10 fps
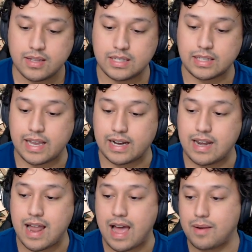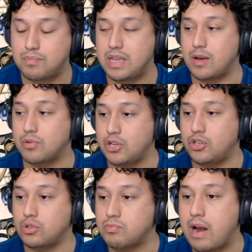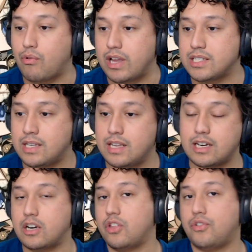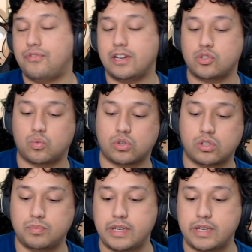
to like not be able to use my resin in another friend's world,